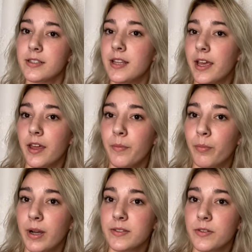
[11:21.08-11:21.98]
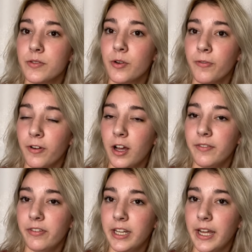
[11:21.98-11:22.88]
the Brussels
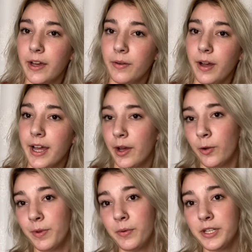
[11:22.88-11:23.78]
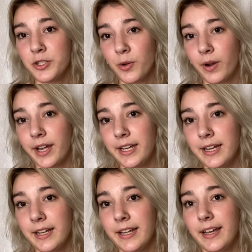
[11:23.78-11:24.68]
Griffon video. I hope you enjoyed.
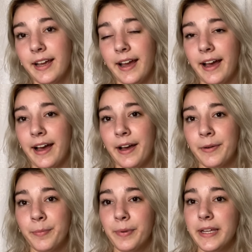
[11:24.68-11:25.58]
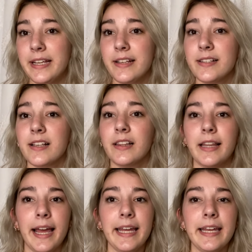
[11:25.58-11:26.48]
Please
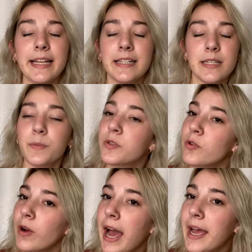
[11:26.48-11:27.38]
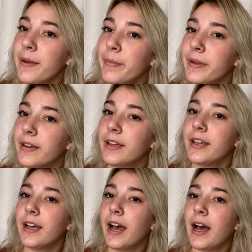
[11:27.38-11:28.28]
like and subscribe
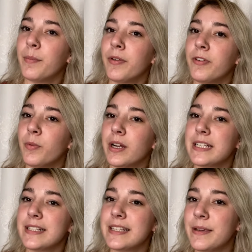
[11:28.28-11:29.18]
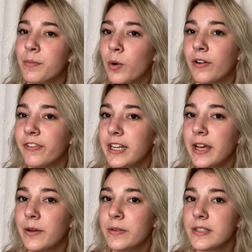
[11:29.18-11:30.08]
if you want to see more
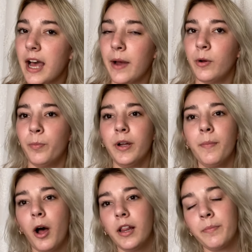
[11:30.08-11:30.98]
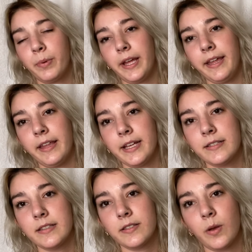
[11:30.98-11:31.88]
videos. I will put them all in
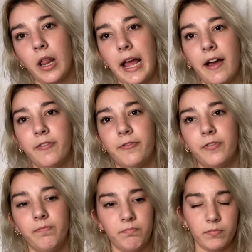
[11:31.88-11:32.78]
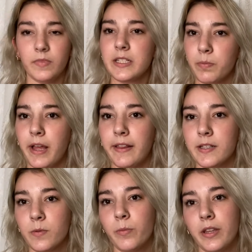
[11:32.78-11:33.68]
playlists, so I'll have this
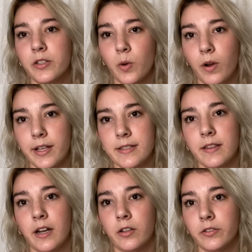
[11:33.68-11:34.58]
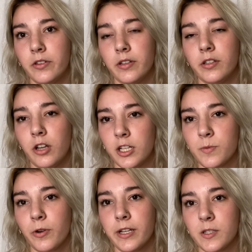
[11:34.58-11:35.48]
playlist will be the toys, and then I'll do the
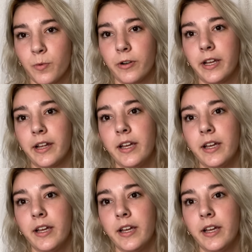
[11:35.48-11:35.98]
non-sporting, sporting,